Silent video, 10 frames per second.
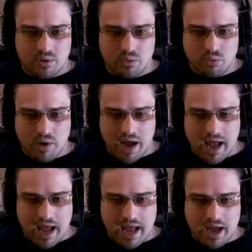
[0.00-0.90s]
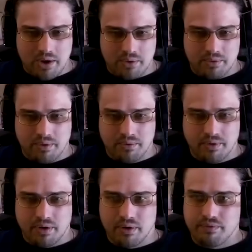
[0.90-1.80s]
Wow! Well, we
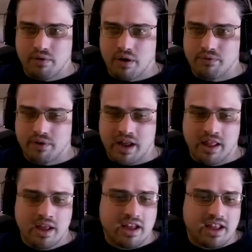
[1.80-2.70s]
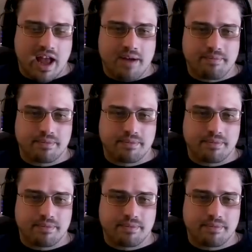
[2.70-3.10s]
were a little far for that. Yeah.